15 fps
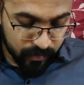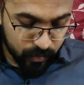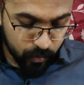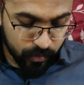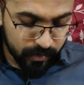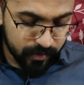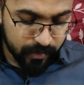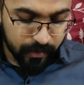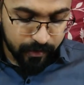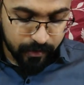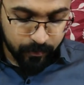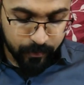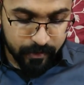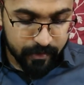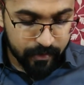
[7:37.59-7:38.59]
So this
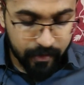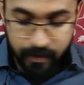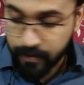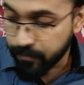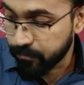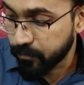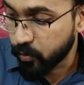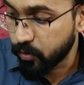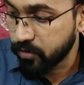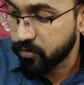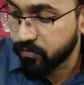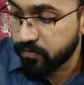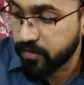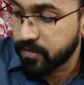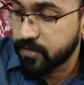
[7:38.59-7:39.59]
circuit I'm going
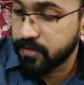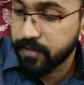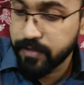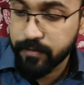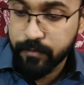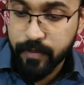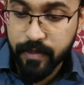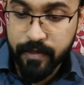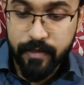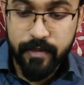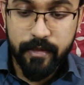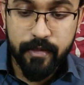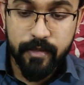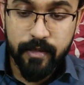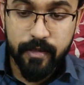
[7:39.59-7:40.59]
to fix in
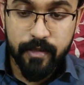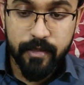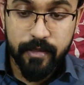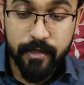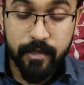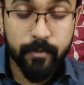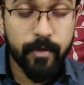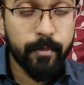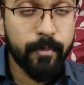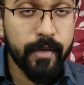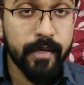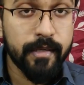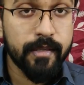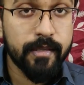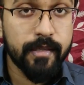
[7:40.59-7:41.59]
my near my
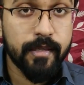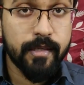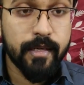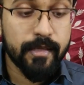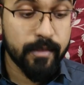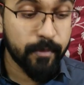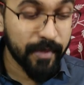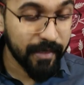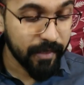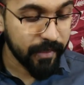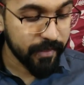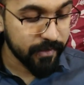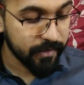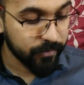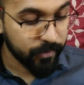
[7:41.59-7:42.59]
bed as a bed
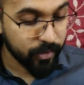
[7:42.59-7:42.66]
light,